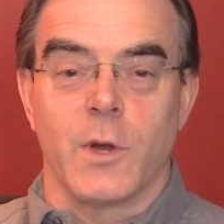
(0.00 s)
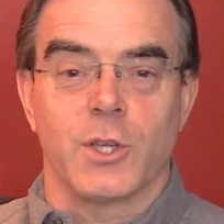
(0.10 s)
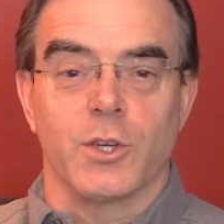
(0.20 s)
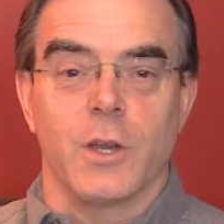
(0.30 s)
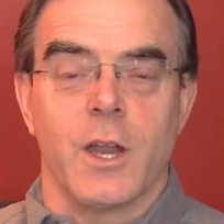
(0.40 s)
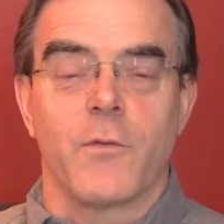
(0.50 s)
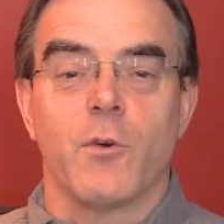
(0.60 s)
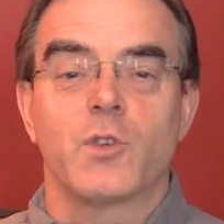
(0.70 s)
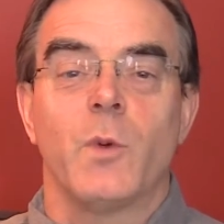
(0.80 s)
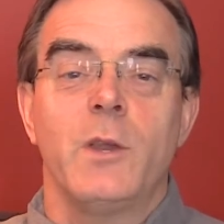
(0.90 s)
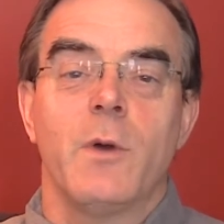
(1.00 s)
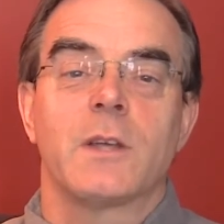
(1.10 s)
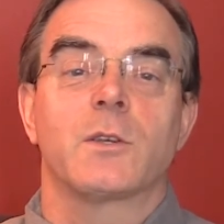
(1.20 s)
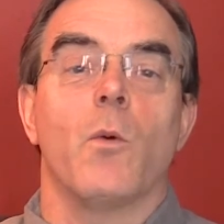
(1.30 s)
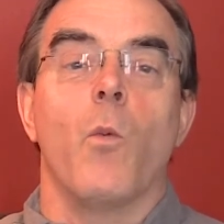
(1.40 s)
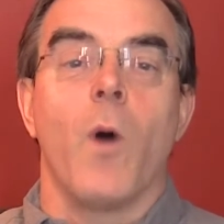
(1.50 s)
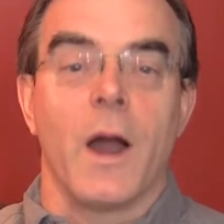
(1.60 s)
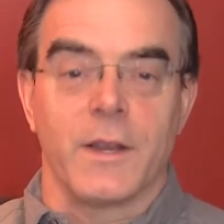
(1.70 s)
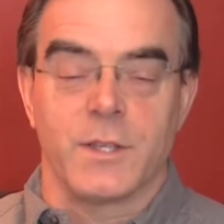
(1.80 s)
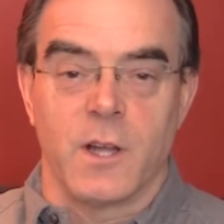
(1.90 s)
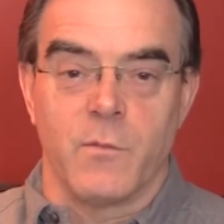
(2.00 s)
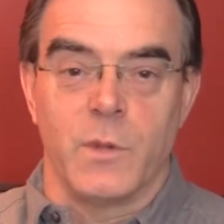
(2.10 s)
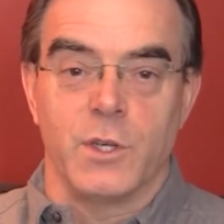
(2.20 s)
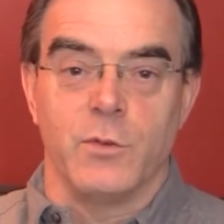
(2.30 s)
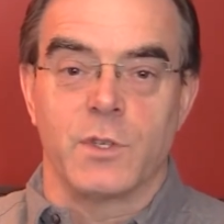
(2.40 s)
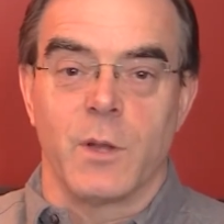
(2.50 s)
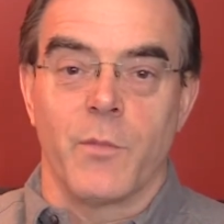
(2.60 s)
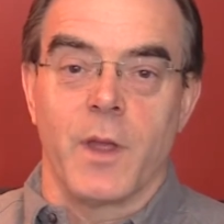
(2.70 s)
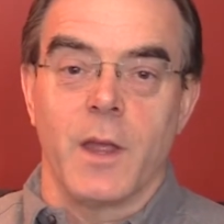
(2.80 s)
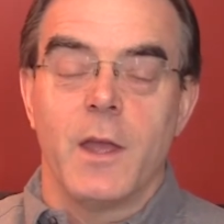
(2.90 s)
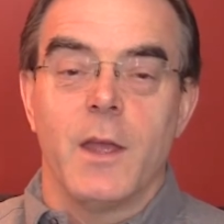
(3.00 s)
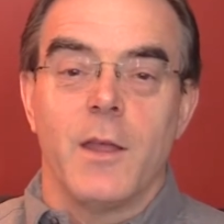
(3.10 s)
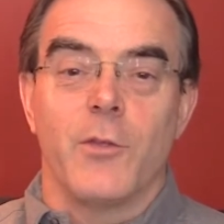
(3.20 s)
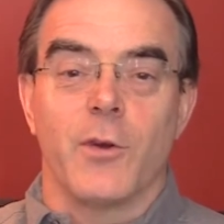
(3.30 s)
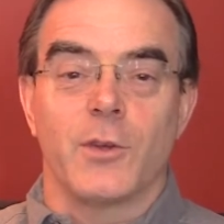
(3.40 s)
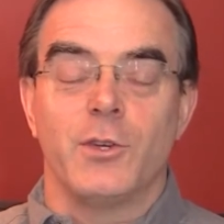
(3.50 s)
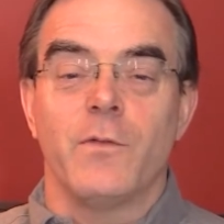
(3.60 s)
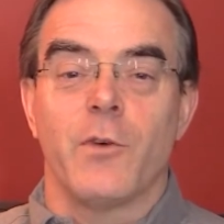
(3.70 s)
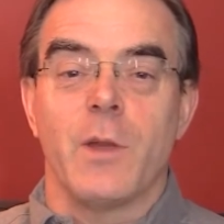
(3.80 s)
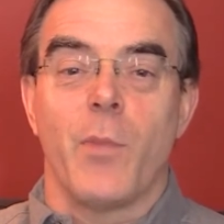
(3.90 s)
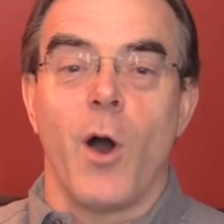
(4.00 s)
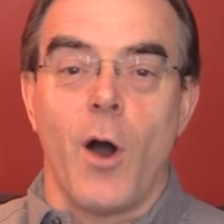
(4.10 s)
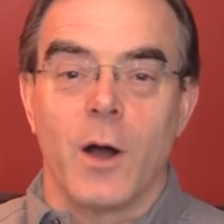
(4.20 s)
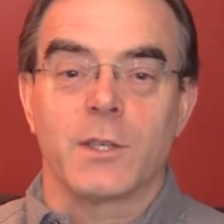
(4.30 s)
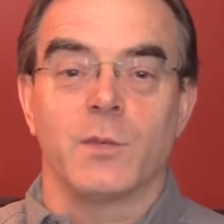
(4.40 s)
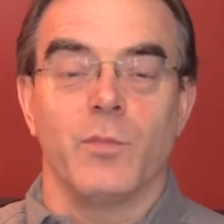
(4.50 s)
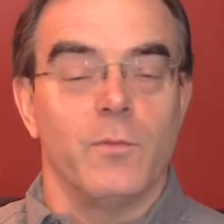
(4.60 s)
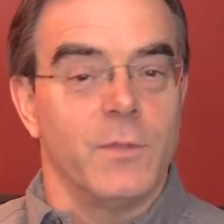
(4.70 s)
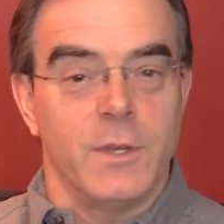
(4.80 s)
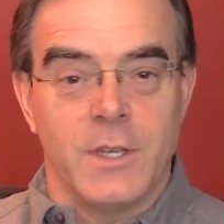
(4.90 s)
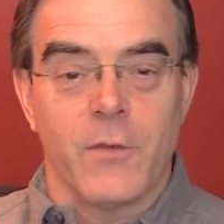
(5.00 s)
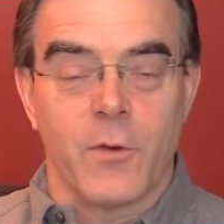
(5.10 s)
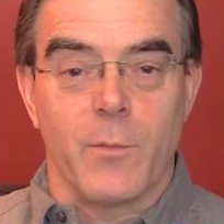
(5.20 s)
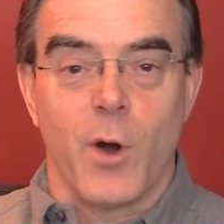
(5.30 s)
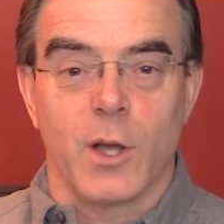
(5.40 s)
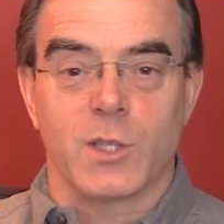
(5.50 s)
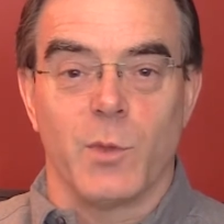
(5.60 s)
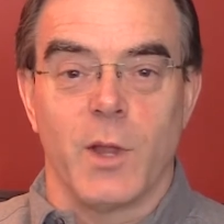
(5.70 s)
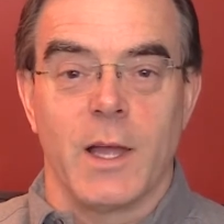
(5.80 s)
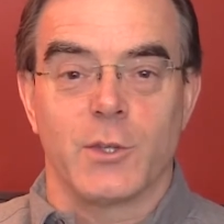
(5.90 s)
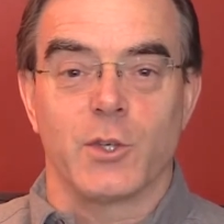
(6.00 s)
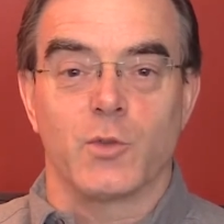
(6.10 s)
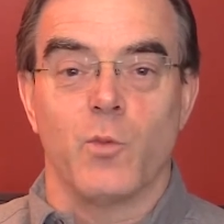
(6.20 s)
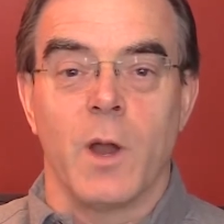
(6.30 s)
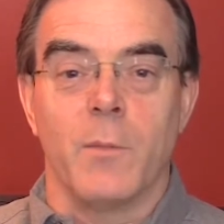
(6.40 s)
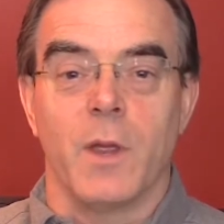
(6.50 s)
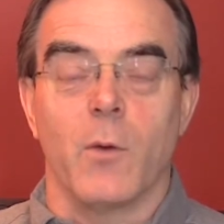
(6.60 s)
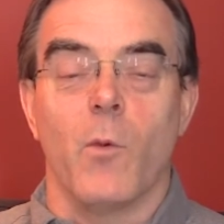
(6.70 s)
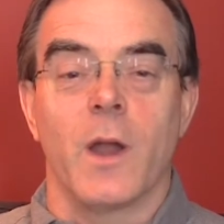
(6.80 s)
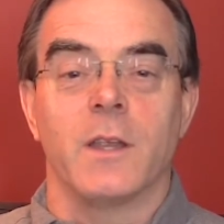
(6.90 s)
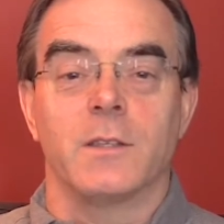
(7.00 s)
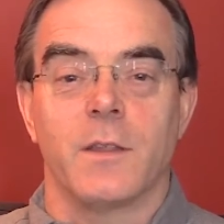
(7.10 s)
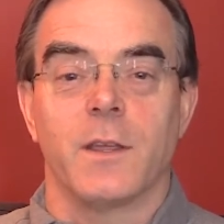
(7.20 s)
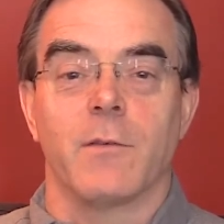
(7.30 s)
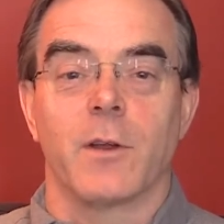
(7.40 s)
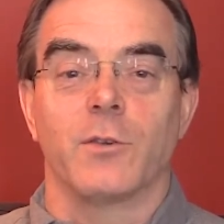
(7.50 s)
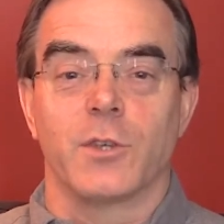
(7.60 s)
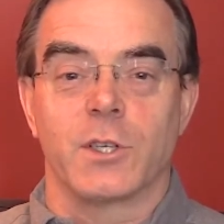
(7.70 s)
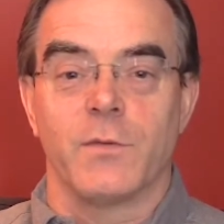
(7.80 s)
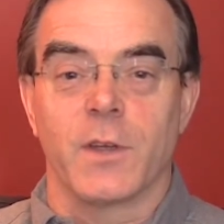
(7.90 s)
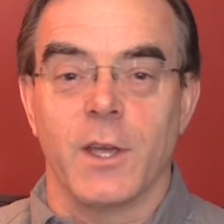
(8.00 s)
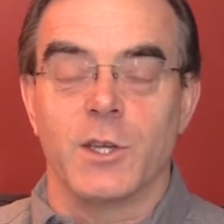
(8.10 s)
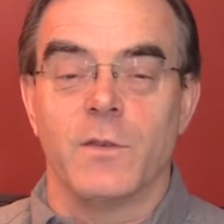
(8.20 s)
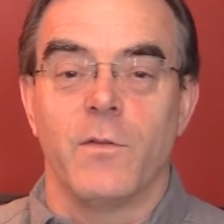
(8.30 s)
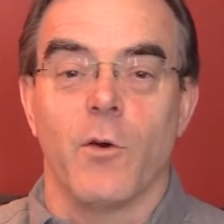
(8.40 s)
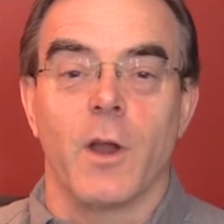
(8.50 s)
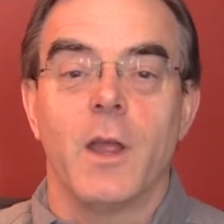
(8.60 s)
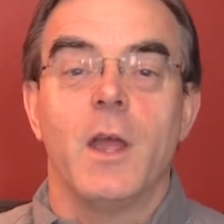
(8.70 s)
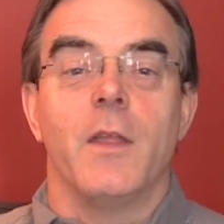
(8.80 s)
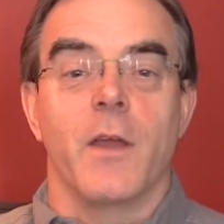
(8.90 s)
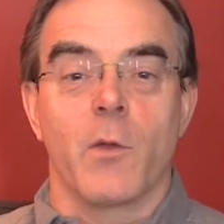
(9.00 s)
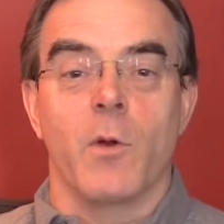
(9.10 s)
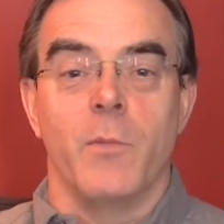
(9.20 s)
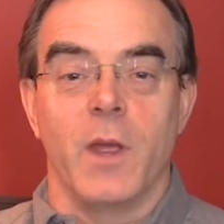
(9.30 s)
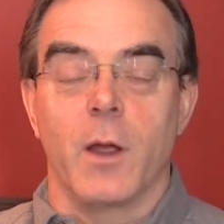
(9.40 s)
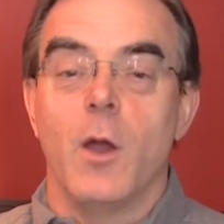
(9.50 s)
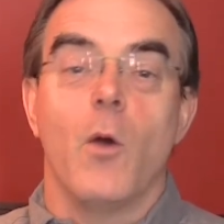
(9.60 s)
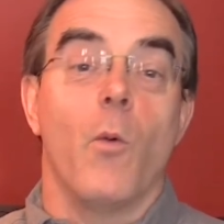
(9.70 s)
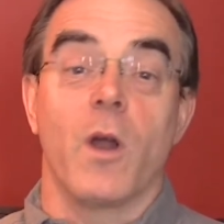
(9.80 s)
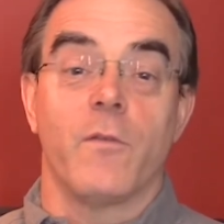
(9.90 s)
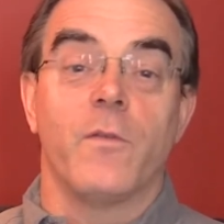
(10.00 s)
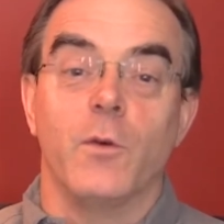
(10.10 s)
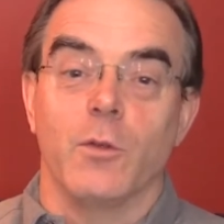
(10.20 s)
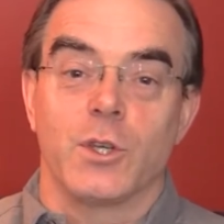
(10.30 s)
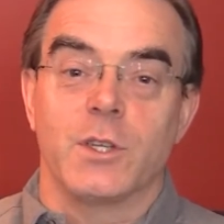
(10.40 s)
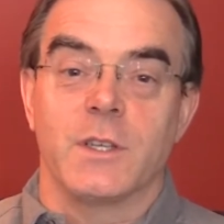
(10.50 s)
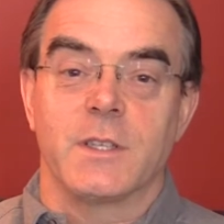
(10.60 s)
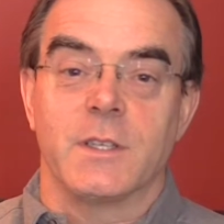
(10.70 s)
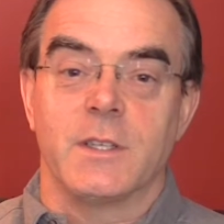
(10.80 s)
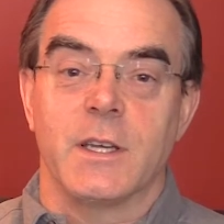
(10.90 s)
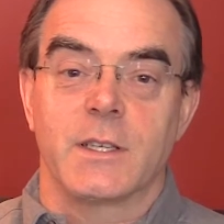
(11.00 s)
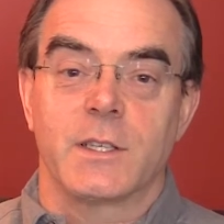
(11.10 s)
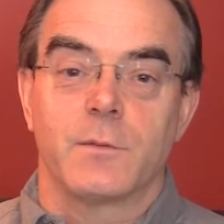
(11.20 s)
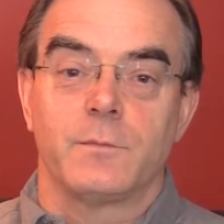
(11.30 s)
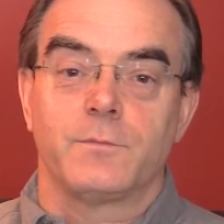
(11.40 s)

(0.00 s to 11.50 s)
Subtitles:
question. And of course, when you ask why does the government do something, there are two very different possible answers. One being what is the theoretical justification for it, the other one being what foolishness is this?